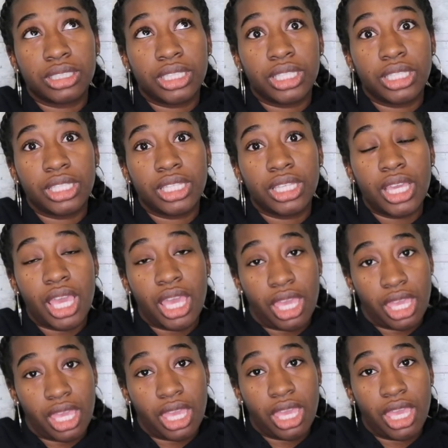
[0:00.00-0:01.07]

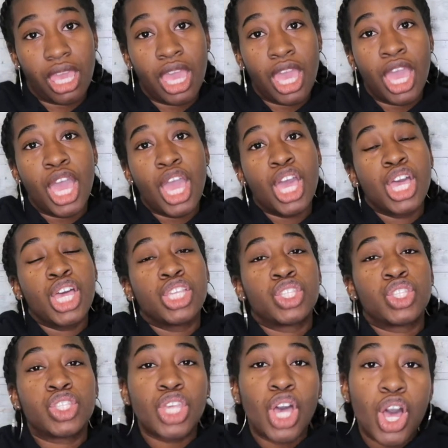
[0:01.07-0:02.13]
okay.
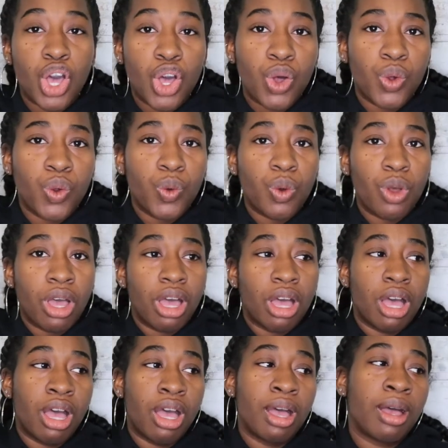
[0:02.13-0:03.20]
So
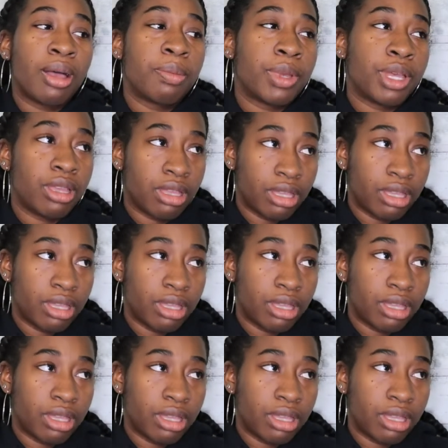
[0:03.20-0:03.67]
um,